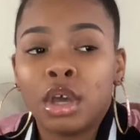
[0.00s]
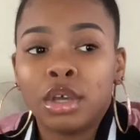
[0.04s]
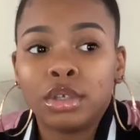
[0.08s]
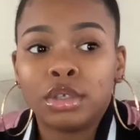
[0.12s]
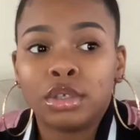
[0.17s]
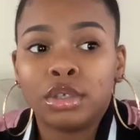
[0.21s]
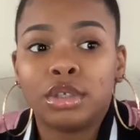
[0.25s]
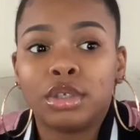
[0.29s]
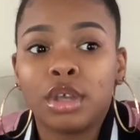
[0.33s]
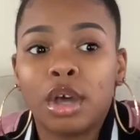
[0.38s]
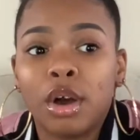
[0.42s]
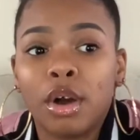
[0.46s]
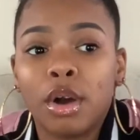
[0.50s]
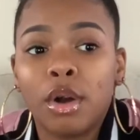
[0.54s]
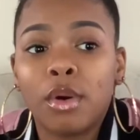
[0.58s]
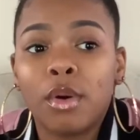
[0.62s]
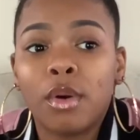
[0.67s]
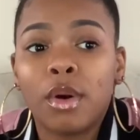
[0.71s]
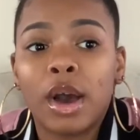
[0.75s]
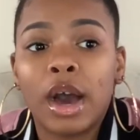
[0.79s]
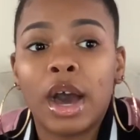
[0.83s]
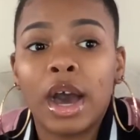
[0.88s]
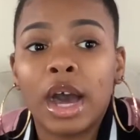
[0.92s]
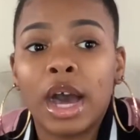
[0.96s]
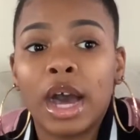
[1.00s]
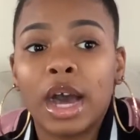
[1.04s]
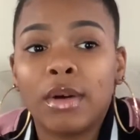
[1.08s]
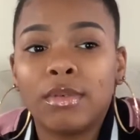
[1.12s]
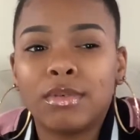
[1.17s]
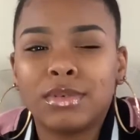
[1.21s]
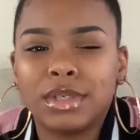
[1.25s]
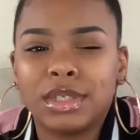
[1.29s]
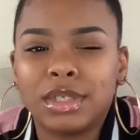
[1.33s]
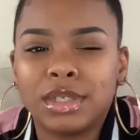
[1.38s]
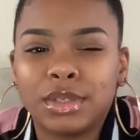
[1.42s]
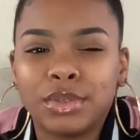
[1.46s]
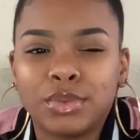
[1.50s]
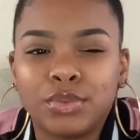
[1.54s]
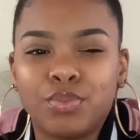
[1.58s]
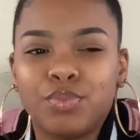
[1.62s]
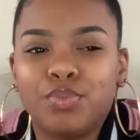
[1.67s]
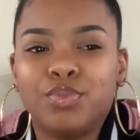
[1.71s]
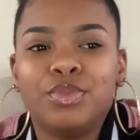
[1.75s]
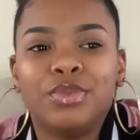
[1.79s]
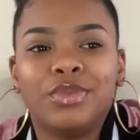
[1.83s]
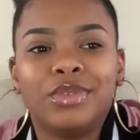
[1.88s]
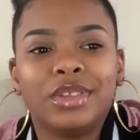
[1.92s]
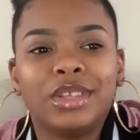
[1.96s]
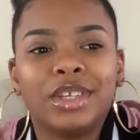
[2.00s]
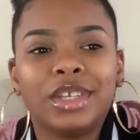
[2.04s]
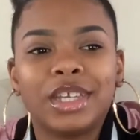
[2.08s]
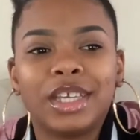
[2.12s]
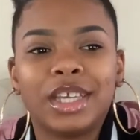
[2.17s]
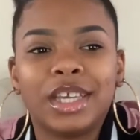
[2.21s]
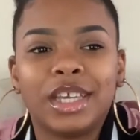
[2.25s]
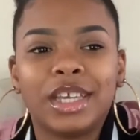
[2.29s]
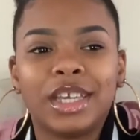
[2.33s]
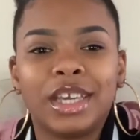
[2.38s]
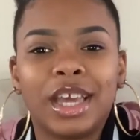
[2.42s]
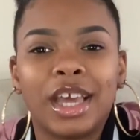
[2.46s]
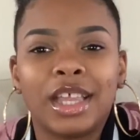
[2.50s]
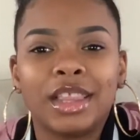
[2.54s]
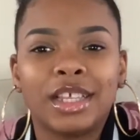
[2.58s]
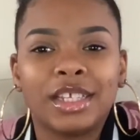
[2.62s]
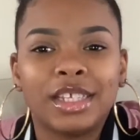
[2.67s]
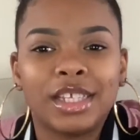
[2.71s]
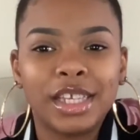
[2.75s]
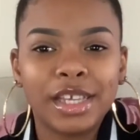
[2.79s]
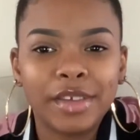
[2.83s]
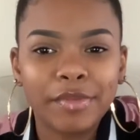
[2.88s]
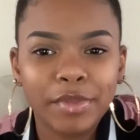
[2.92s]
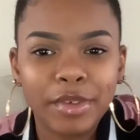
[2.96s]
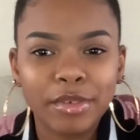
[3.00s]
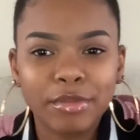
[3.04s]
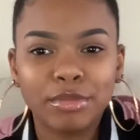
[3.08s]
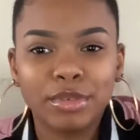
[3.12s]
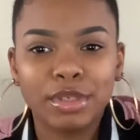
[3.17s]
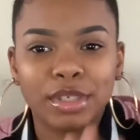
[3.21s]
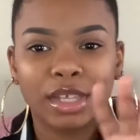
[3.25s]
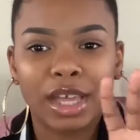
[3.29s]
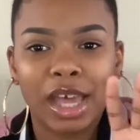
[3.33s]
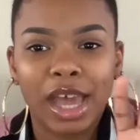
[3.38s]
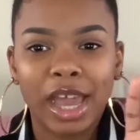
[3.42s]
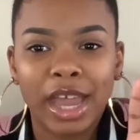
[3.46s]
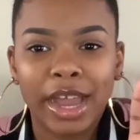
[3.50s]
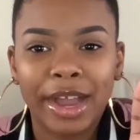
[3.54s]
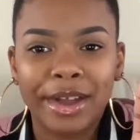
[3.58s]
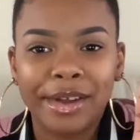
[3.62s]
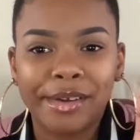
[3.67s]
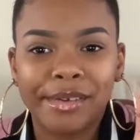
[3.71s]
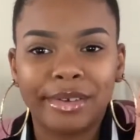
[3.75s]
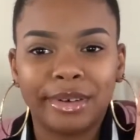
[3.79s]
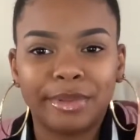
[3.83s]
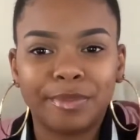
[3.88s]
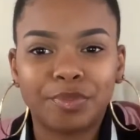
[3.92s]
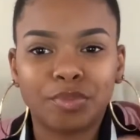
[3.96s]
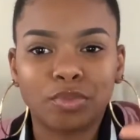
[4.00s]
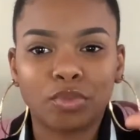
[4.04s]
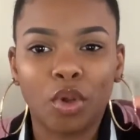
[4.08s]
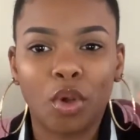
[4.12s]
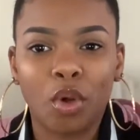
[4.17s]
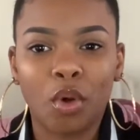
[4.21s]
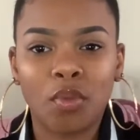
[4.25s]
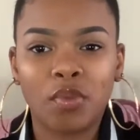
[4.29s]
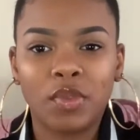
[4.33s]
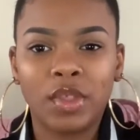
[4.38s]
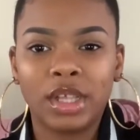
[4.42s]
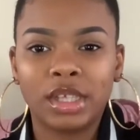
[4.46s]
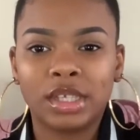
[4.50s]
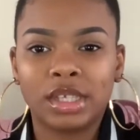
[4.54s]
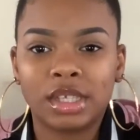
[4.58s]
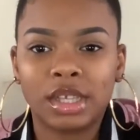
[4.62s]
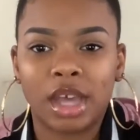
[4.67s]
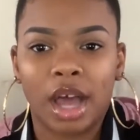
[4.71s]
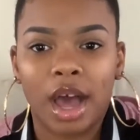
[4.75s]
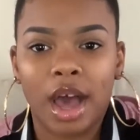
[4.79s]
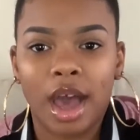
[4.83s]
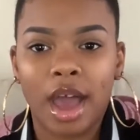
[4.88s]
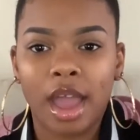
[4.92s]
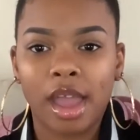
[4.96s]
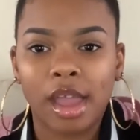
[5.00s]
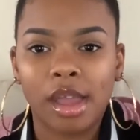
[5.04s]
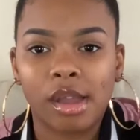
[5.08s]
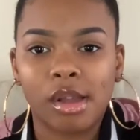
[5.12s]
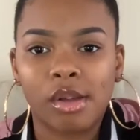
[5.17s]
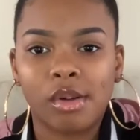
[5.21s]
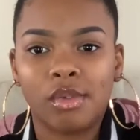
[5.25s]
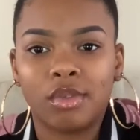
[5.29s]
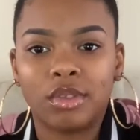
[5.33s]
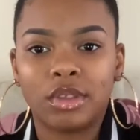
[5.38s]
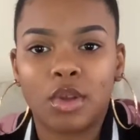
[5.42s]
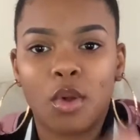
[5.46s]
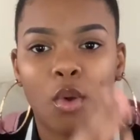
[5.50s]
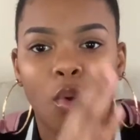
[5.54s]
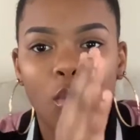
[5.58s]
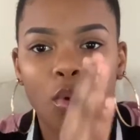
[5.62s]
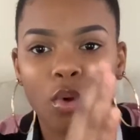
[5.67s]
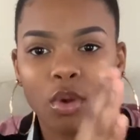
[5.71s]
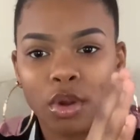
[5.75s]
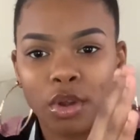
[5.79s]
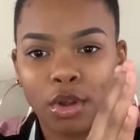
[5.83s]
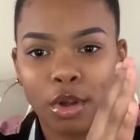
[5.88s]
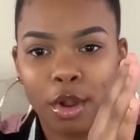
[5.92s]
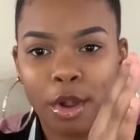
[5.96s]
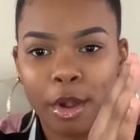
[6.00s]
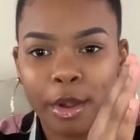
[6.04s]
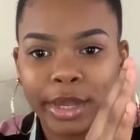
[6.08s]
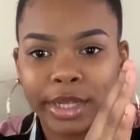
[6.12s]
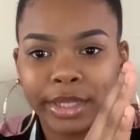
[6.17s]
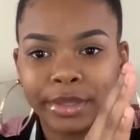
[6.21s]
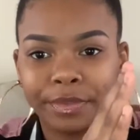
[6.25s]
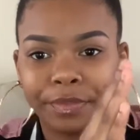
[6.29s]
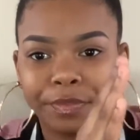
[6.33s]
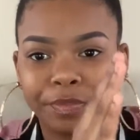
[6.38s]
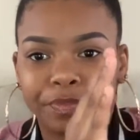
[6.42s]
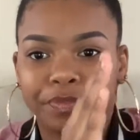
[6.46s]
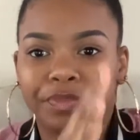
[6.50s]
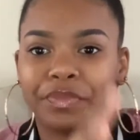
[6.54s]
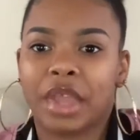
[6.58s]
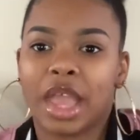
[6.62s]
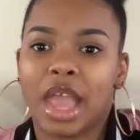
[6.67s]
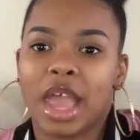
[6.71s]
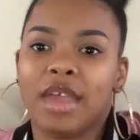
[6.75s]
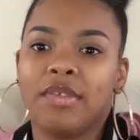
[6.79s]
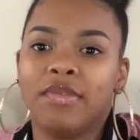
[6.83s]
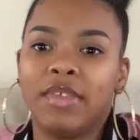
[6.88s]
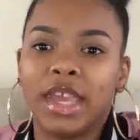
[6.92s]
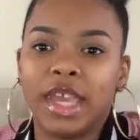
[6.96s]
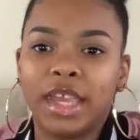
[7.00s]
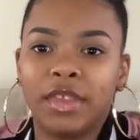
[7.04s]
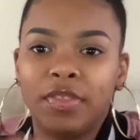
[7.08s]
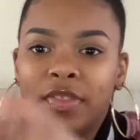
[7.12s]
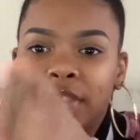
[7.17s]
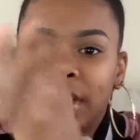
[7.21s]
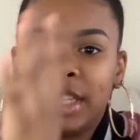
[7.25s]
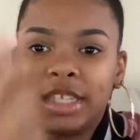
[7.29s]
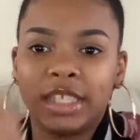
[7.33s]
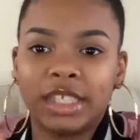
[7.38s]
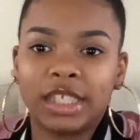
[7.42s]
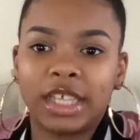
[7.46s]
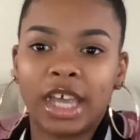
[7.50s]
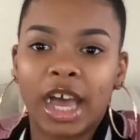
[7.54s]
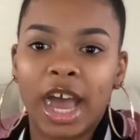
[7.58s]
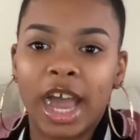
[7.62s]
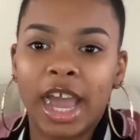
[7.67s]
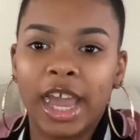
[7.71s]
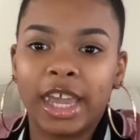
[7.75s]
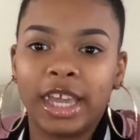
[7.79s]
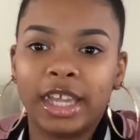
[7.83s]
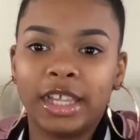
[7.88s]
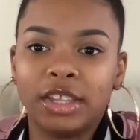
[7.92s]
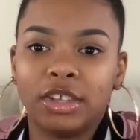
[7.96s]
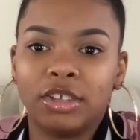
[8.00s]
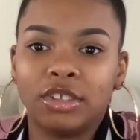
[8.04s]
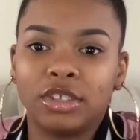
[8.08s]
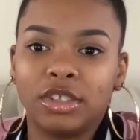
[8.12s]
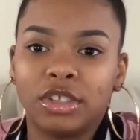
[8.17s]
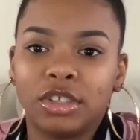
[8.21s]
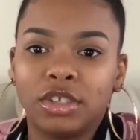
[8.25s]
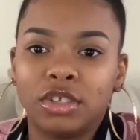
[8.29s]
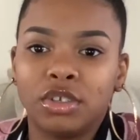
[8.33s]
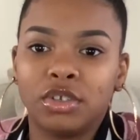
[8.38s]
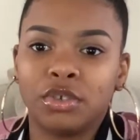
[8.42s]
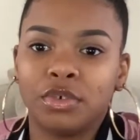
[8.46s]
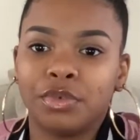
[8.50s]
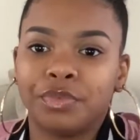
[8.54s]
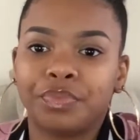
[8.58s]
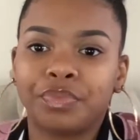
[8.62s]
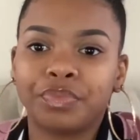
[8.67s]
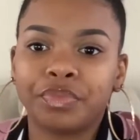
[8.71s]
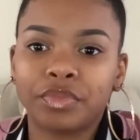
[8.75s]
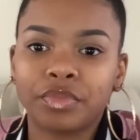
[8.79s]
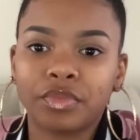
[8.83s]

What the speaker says: So I was looking, the TV was like on this side, on the corner, and then this side there's a little